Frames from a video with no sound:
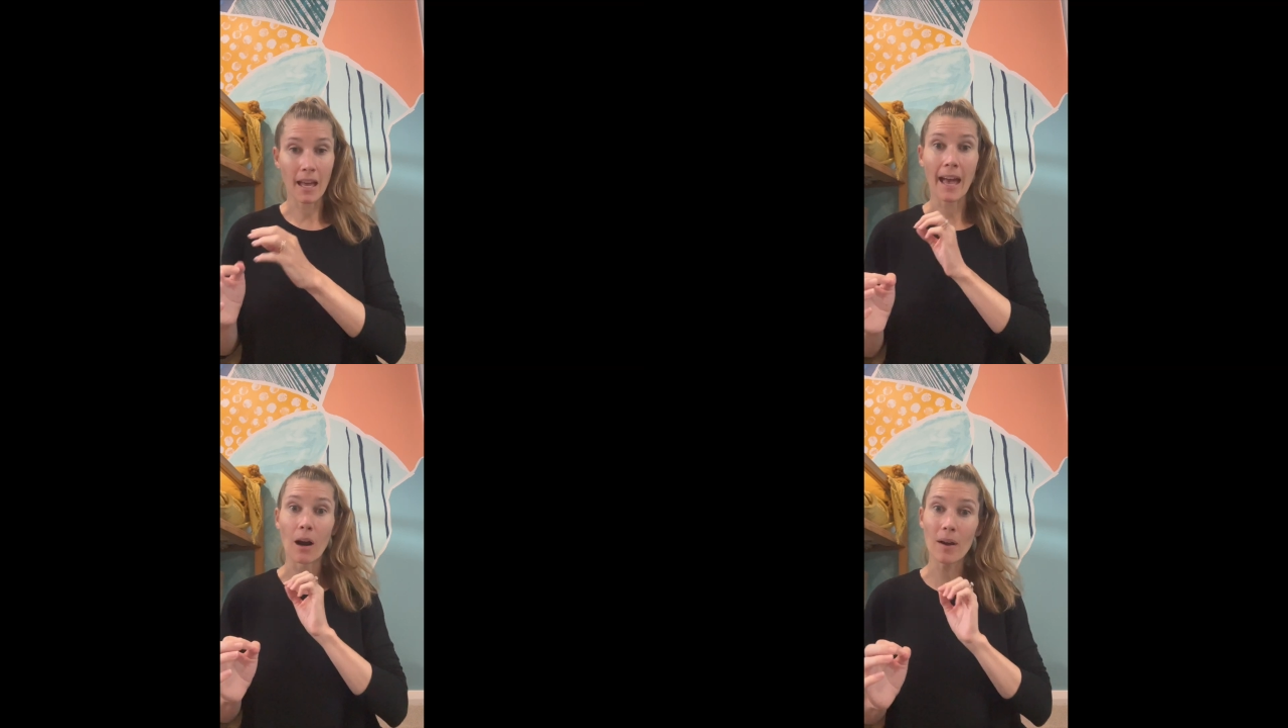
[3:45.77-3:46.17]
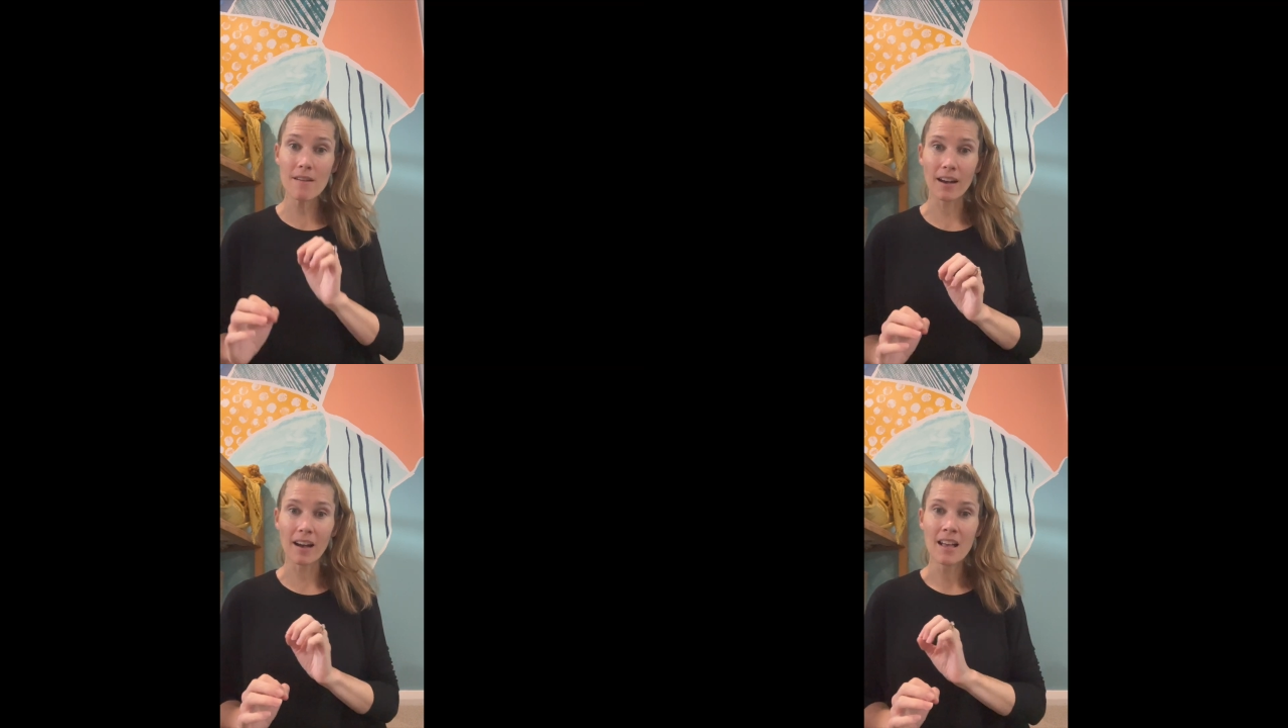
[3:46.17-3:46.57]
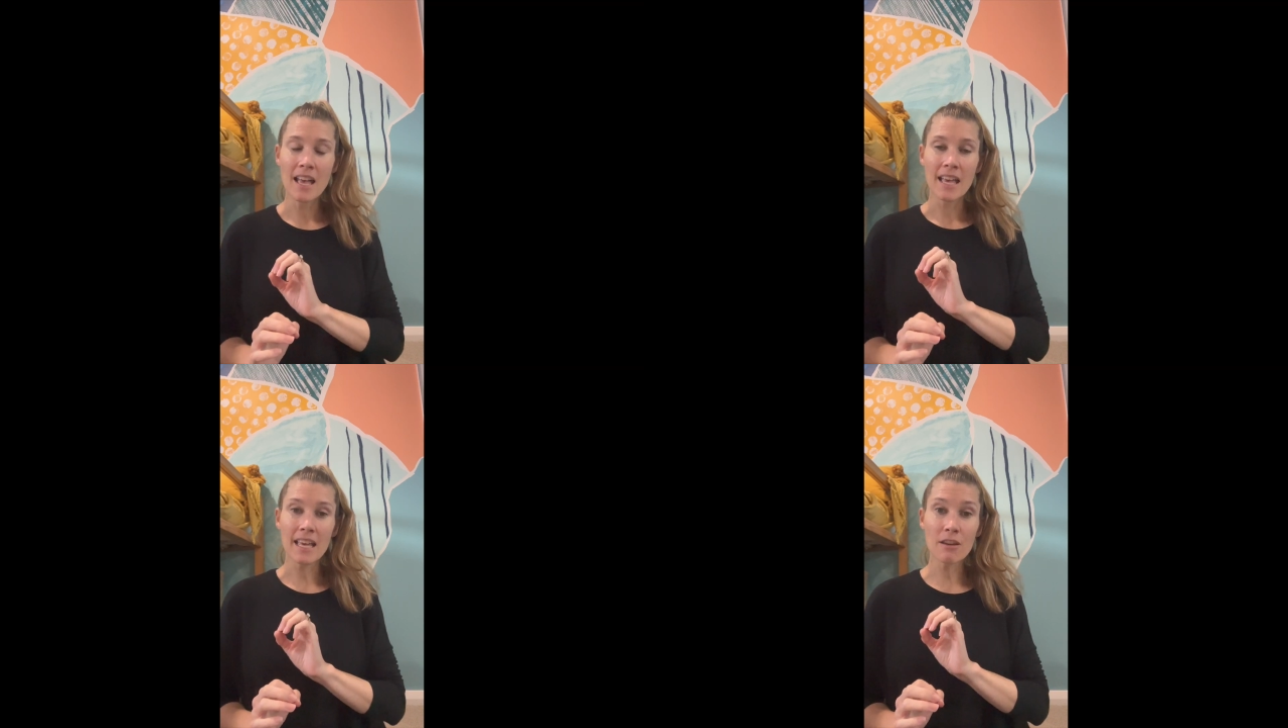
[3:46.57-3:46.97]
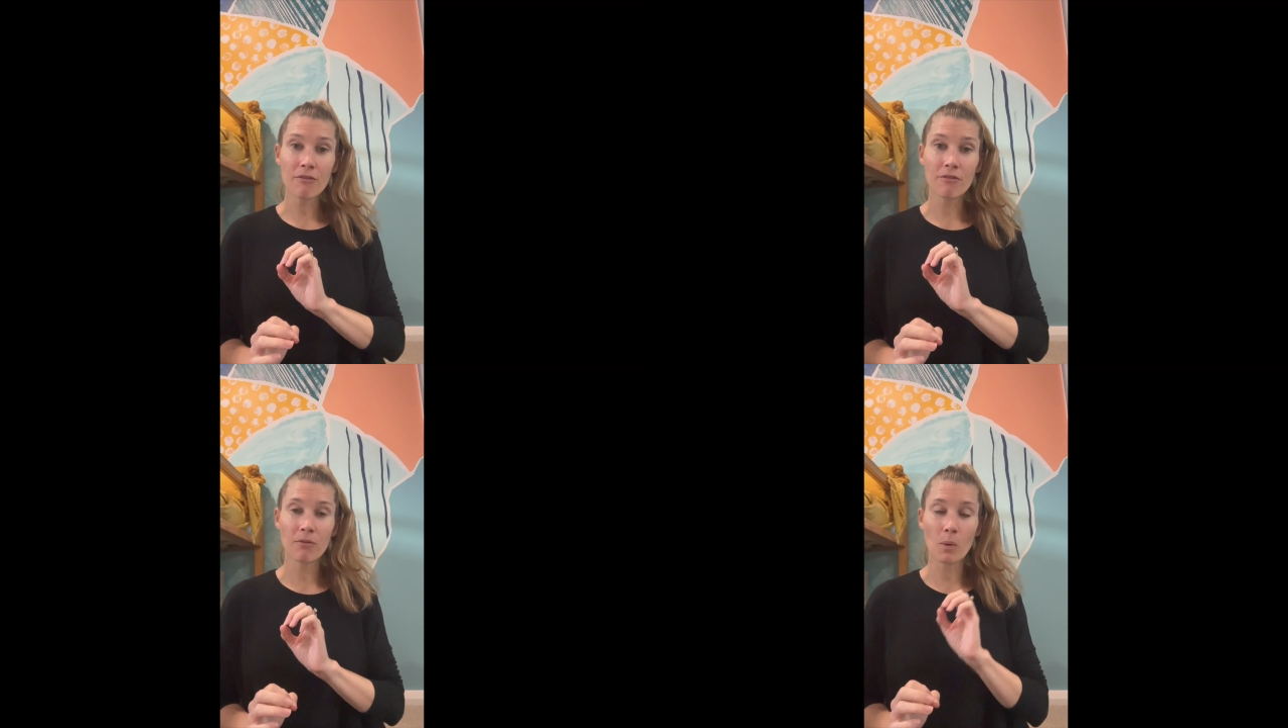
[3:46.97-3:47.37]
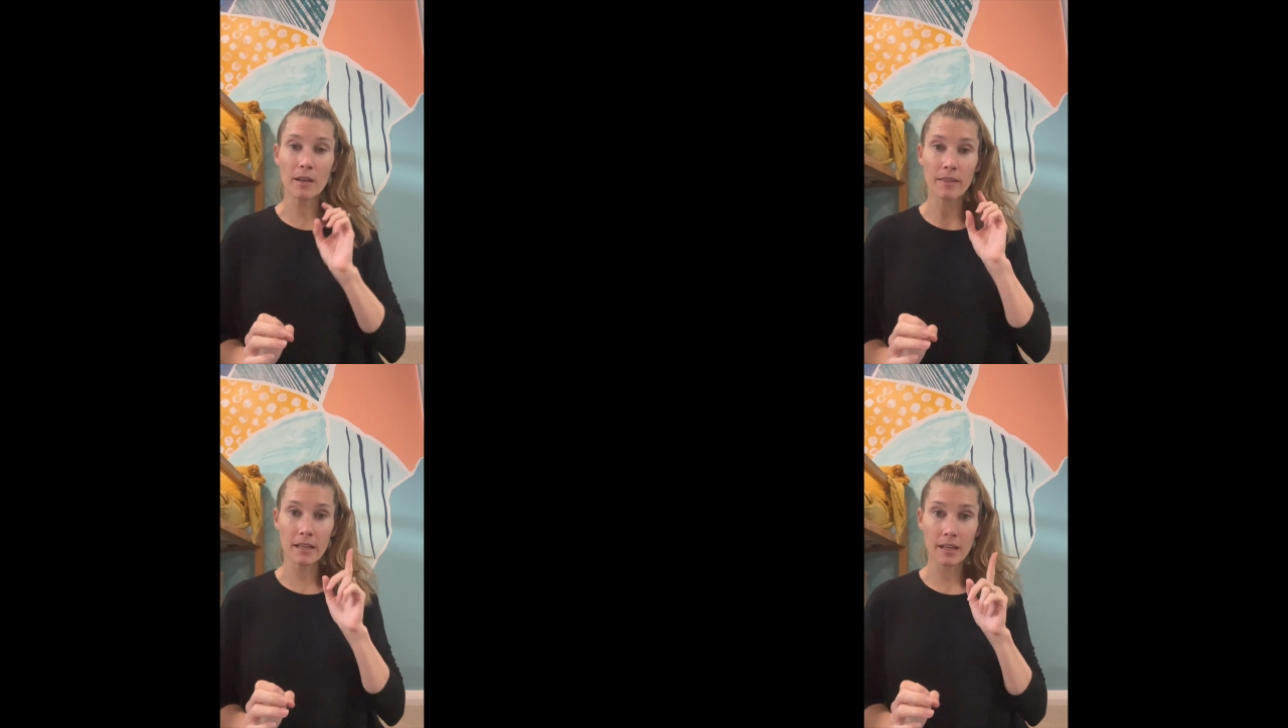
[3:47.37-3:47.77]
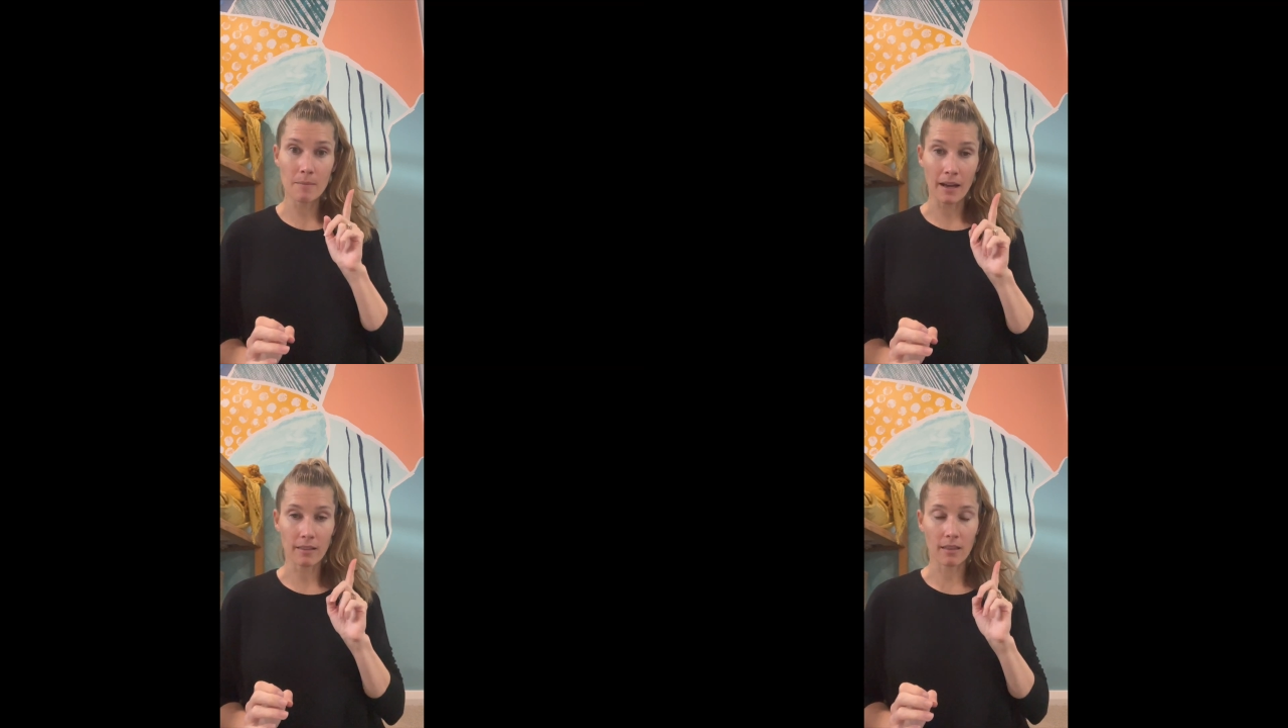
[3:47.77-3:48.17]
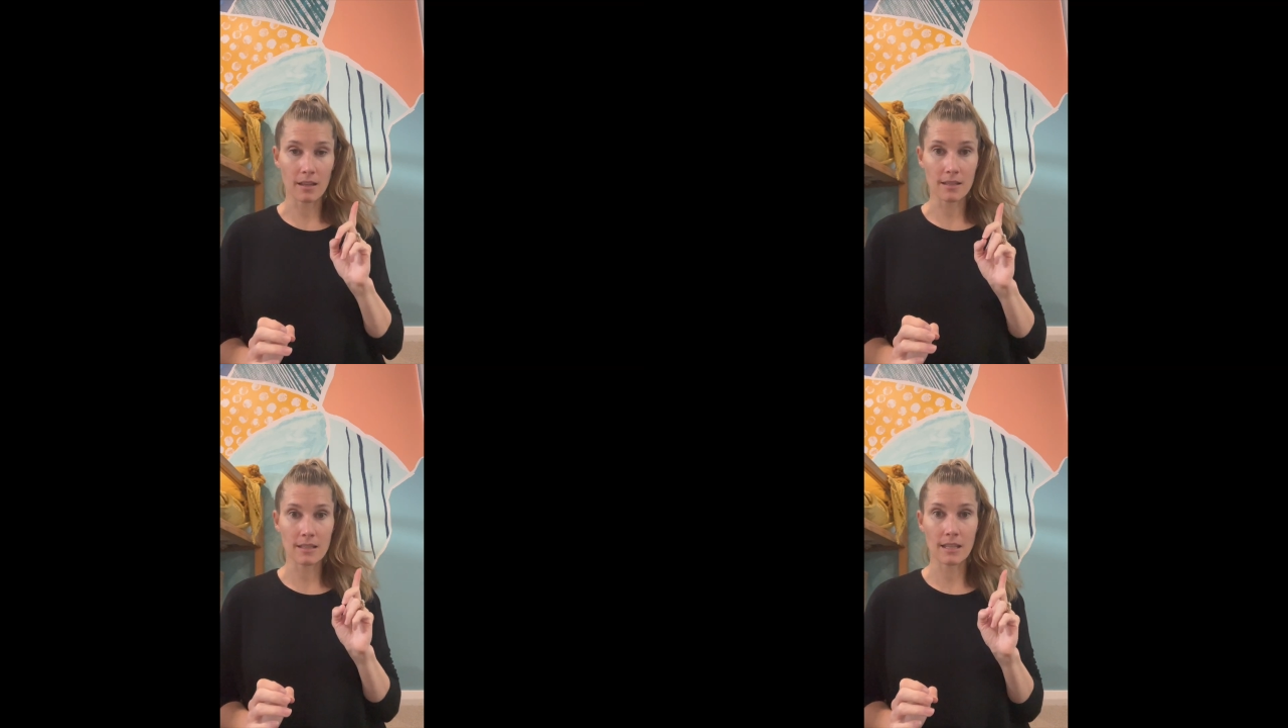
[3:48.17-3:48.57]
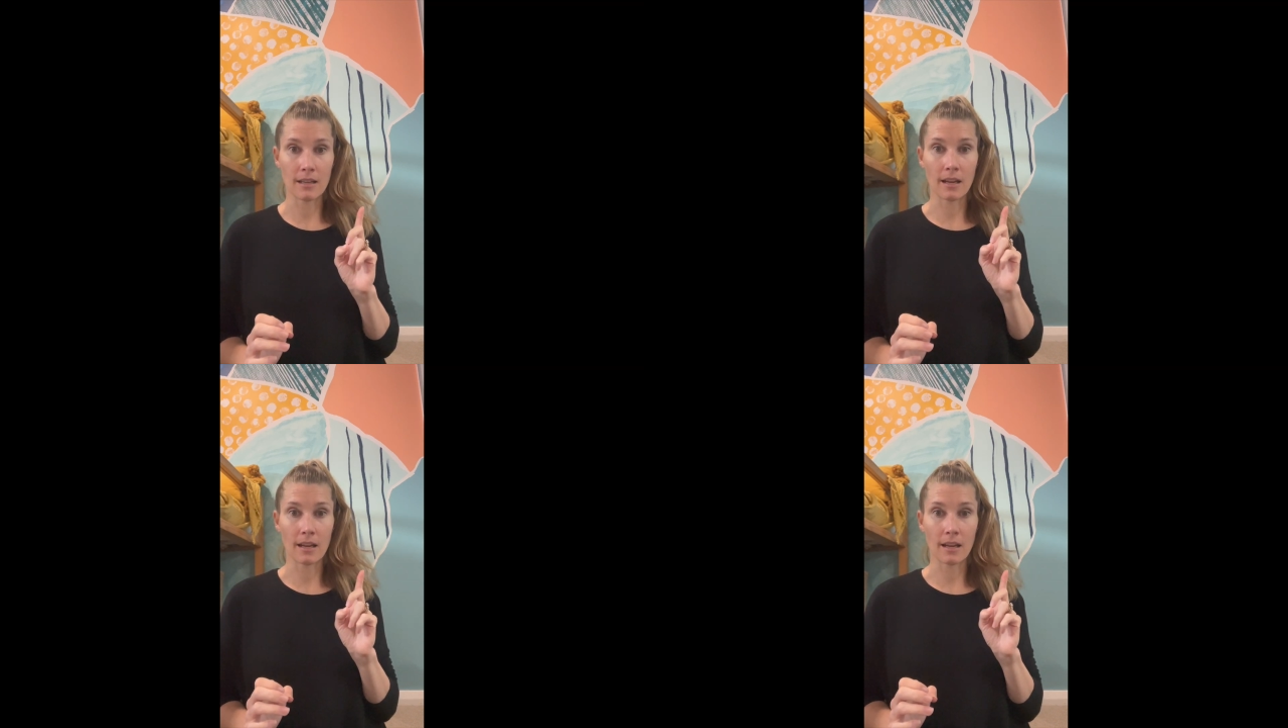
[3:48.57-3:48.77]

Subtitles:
However, if when thinking about the things that